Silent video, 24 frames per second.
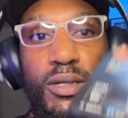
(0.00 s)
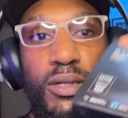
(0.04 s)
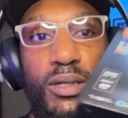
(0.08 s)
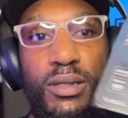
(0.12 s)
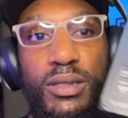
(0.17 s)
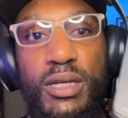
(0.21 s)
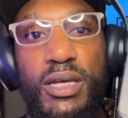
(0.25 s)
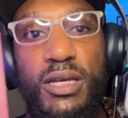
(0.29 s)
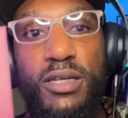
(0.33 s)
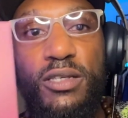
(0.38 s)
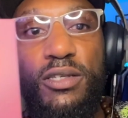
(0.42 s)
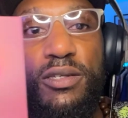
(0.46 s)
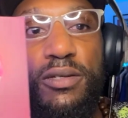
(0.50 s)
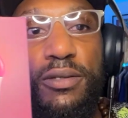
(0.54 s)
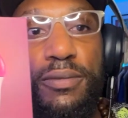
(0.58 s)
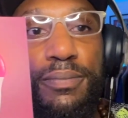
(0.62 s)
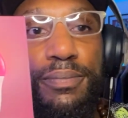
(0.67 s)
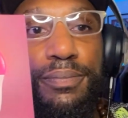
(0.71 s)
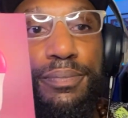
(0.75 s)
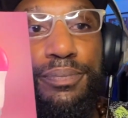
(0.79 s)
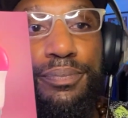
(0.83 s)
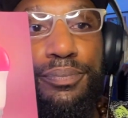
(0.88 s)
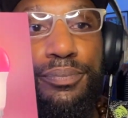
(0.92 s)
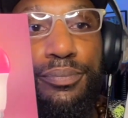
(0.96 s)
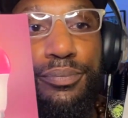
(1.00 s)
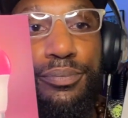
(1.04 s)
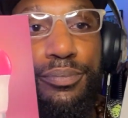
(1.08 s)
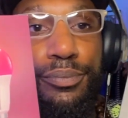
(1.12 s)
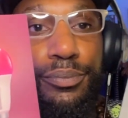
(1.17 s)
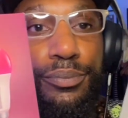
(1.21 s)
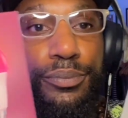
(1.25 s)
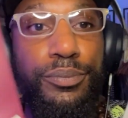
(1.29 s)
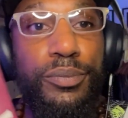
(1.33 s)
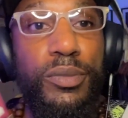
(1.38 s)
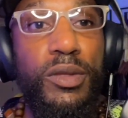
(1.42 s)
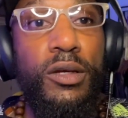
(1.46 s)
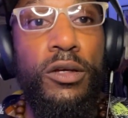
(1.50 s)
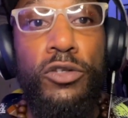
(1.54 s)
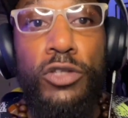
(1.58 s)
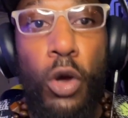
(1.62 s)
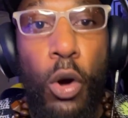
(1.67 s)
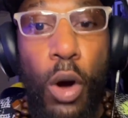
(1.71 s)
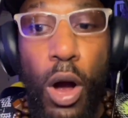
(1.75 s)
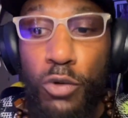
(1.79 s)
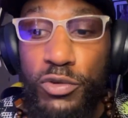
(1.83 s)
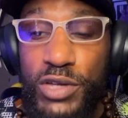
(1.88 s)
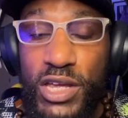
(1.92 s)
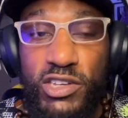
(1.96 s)
this. So
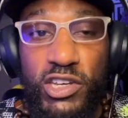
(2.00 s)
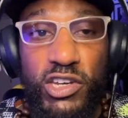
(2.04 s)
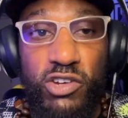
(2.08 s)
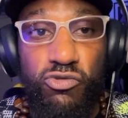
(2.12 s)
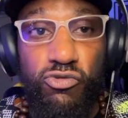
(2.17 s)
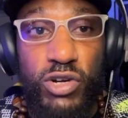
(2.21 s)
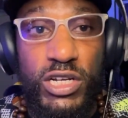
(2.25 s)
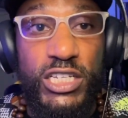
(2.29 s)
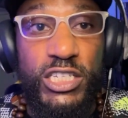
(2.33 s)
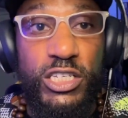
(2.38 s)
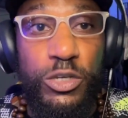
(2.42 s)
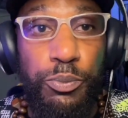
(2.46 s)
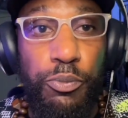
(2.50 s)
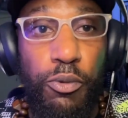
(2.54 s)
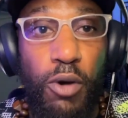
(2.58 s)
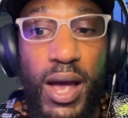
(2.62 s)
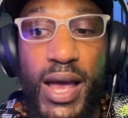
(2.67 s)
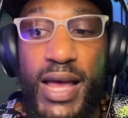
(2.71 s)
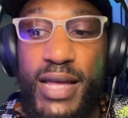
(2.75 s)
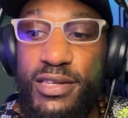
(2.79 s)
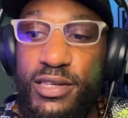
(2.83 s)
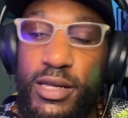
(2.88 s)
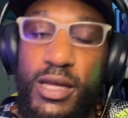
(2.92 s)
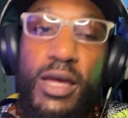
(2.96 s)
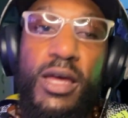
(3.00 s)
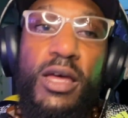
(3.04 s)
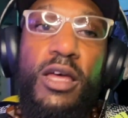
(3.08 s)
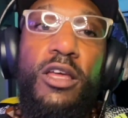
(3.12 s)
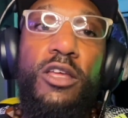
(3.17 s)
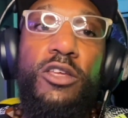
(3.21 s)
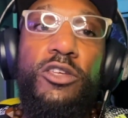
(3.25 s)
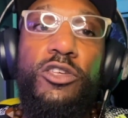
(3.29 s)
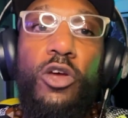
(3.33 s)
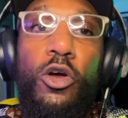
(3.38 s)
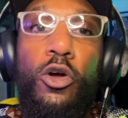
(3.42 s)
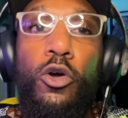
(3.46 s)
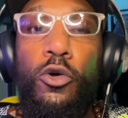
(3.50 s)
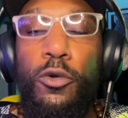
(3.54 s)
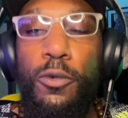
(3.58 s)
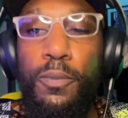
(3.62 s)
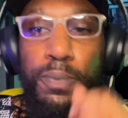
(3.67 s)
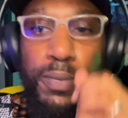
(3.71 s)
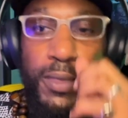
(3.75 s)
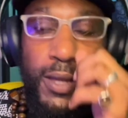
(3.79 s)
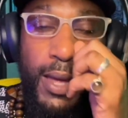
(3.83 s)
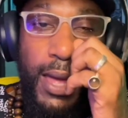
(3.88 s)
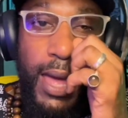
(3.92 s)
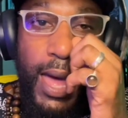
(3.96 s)
I was actually really surprised. So,
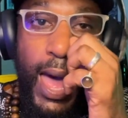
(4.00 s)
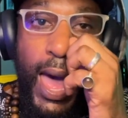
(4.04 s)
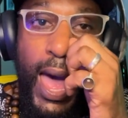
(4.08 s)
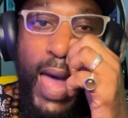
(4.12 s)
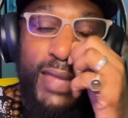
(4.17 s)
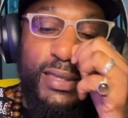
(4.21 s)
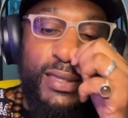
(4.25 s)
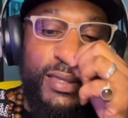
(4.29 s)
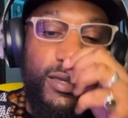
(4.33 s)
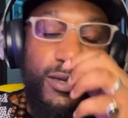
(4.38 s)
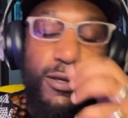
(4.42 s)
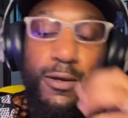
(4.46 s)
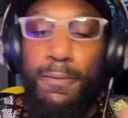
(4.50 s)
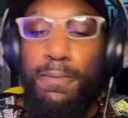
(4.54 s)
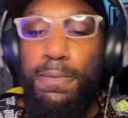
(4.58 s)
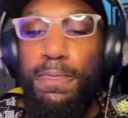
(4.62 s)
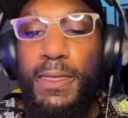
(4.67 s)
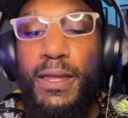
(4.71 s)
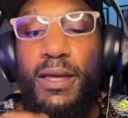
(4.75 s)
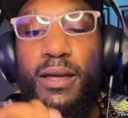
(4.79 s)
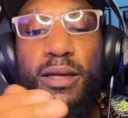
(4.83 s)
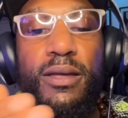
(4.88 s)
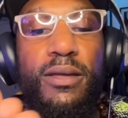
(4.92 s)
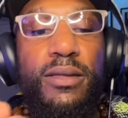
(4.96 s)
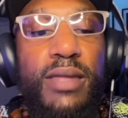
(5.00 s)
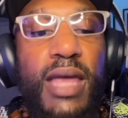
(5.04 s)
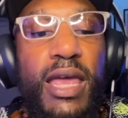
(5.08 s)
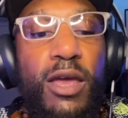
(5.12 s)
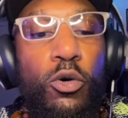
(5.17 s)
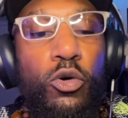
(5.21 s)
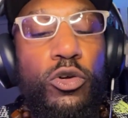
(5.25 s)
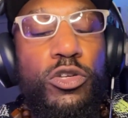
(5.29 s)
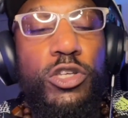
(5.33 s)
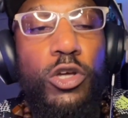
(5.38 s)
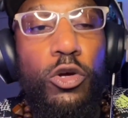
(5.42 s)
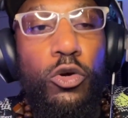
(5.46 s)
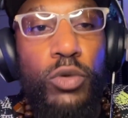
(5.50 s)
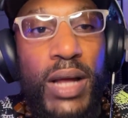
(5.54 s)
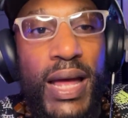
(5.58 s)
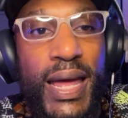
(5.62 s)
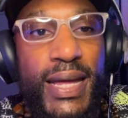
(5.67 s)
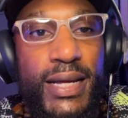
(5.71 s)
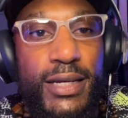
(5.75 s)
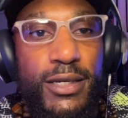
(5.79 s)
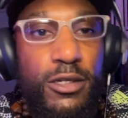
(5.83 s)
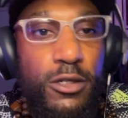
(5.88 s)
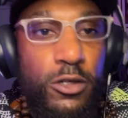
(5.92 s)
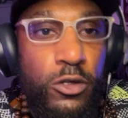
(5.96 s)
and they also,
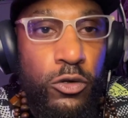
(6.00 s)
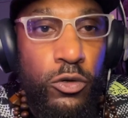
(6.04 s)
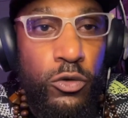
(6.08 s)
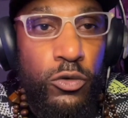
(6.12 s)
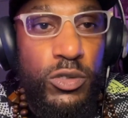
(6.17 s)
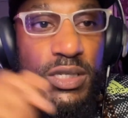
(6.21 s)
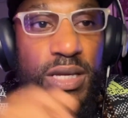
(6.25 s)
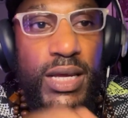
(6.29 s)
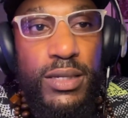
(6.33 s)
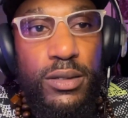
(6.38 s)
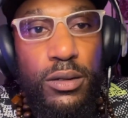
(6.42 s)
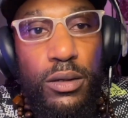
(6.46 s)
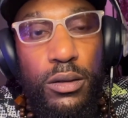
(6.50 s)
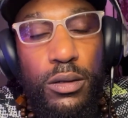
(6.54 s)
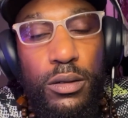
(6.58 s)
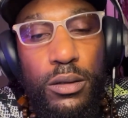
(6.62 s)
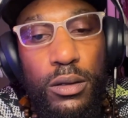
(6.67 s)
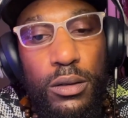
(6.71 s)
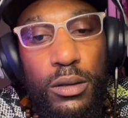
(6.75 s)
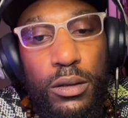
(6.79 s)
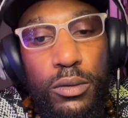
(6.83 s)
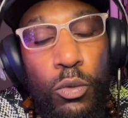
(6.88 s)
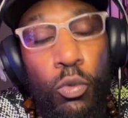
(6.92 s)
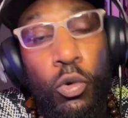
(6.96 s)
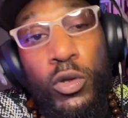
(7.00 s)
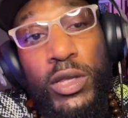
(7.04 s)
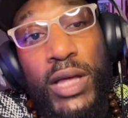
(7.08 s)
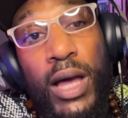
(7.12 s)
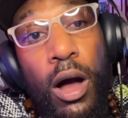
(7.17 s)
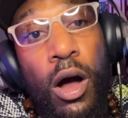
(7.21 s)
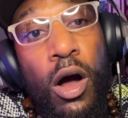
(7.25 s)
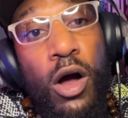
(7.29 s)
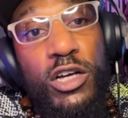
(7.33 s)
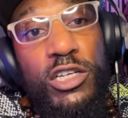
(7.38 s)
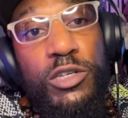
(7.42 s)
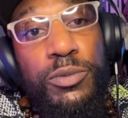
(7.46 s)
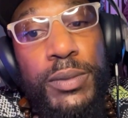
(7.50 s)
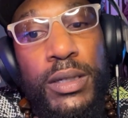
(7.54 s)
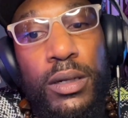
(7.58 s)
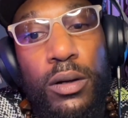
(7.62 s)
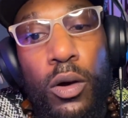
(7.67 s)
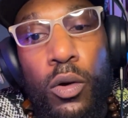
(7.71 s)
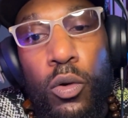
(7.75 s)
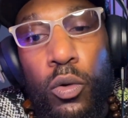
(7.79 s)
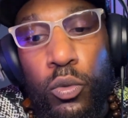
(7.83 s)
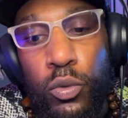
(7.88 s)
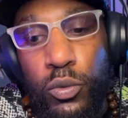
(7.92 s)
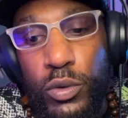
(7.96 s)
like, you know, said, well, they asked me,
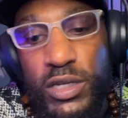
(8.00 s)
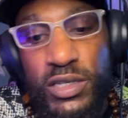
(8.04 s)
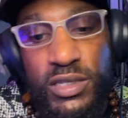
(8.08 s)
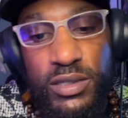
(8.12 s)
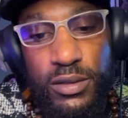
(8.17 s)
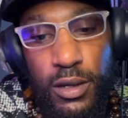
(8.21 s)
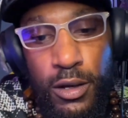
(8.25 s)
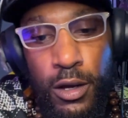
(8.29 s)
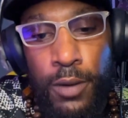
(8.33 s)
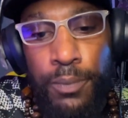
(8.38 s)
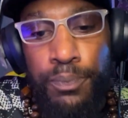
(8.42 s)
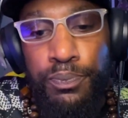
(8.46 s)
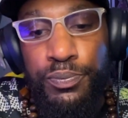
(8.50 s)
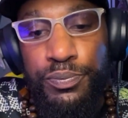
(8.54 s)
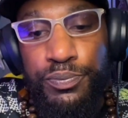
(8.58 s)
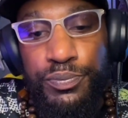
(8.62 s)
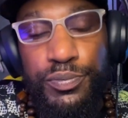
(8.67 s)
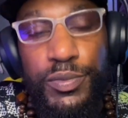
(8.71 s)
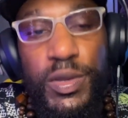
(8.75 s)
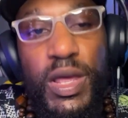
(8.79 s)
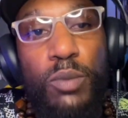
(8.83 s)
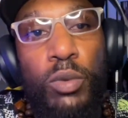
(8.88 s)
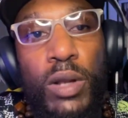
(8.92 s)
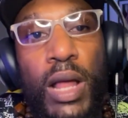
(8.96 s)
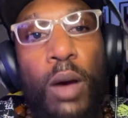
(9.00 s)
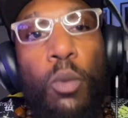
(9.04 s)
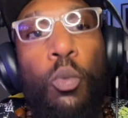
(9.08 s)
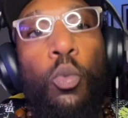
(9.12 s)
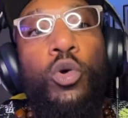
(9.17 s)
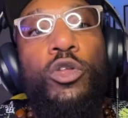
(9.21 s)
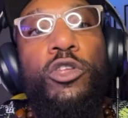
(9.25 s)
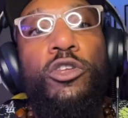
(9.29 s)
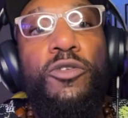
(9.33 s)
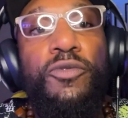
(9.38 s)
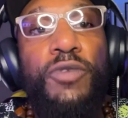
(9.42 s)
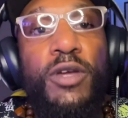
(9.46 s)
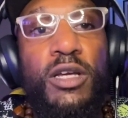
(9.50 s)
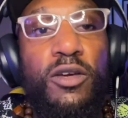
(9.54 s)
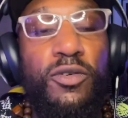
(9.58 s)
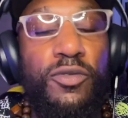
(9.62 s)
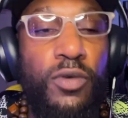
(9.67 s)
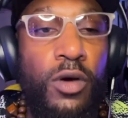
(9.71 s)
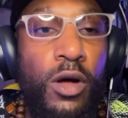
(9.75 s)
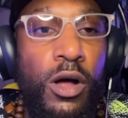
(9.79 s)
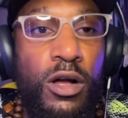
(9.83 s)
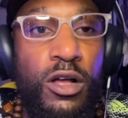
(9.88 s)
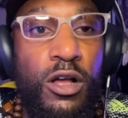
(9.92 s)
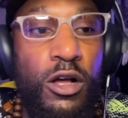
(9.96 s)
oh, like, what do you think of
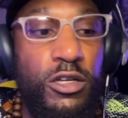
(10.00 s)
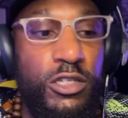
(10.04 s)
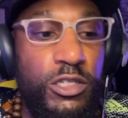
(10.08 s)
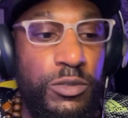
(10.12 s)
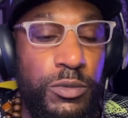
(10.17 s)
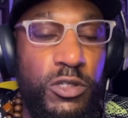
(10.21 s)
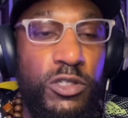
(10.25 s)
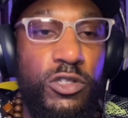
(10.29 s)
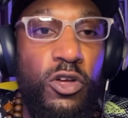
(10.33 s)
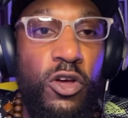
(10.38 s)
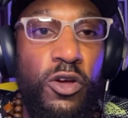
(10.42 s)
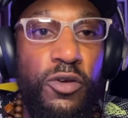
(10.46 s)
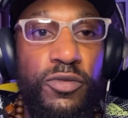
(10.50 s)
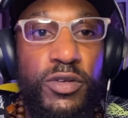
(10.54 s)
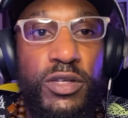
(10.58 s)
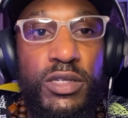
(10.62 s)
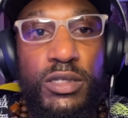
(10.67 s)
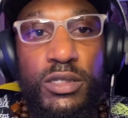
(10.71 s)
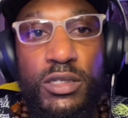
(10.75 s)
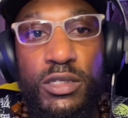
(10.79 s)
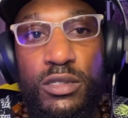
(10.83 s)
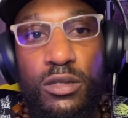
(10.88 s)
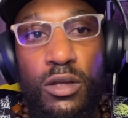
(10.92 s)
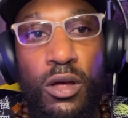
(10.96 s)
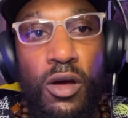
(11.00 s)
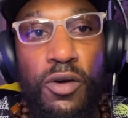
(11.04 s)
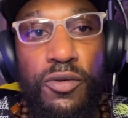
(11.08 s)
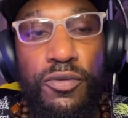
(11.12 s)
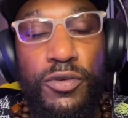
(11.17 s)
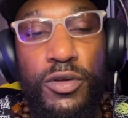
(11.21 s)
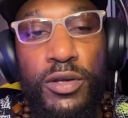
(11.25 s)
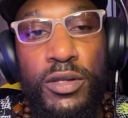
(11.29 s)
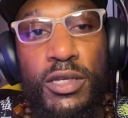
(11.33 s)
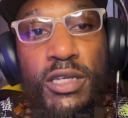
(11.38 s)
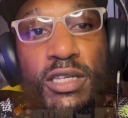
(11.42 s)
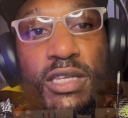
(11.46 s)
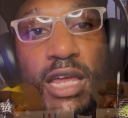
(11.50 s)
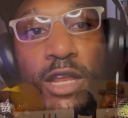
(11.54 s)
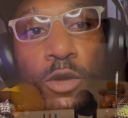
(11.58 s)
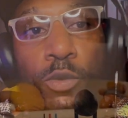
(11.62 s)
our customer service and stuff, and is there any